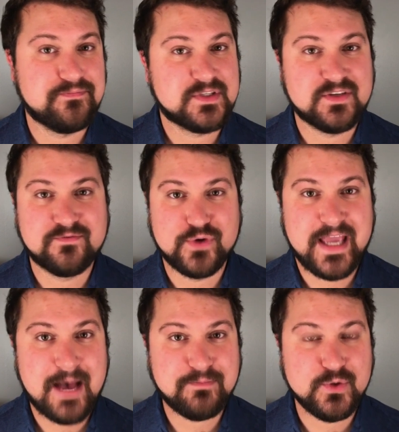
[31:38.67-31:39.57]
It's a
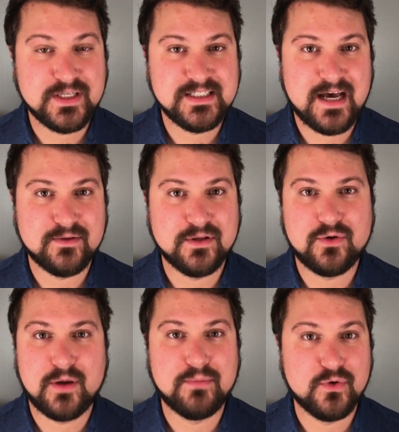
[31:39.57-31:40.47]
free app you can
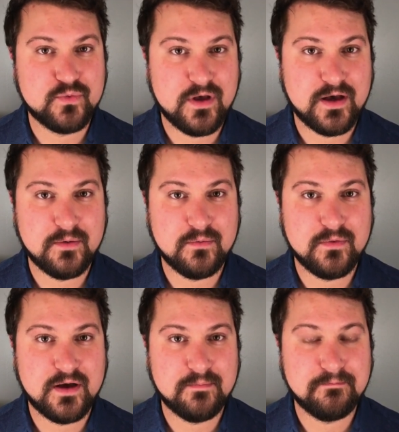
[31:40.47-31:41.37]
download on both
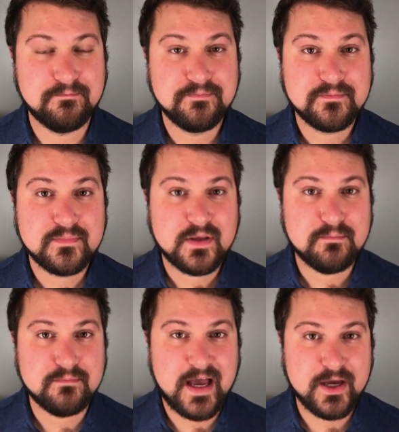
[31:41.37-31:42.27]

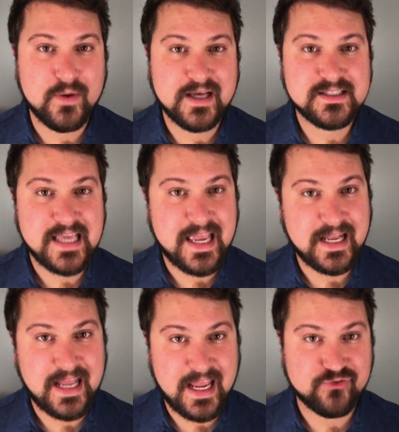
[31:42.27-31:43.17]
iOS
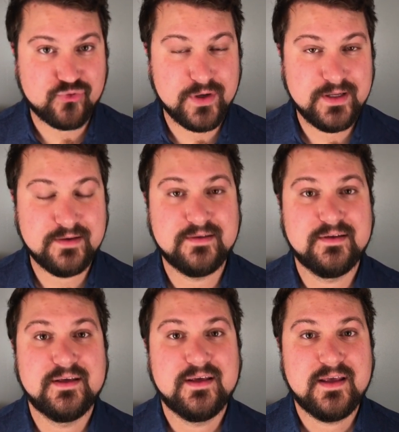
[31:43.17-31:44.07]
and Android.
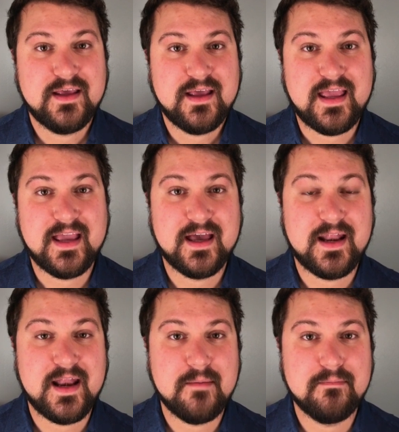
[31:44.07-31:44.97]

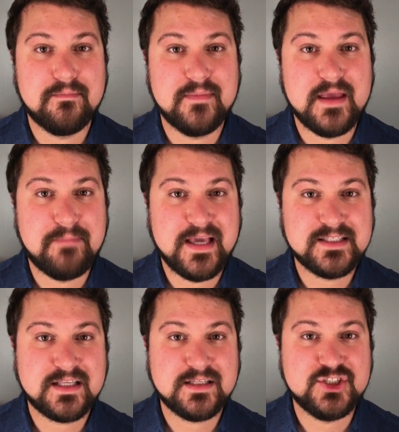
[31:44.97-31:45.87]
And it
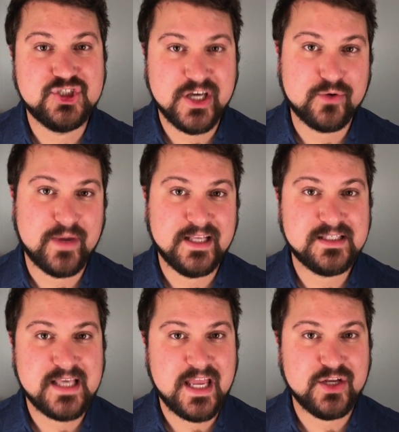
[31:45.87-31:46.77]
basically
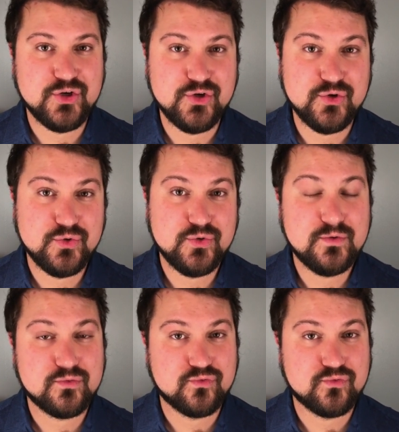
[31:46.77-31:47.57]
generates a new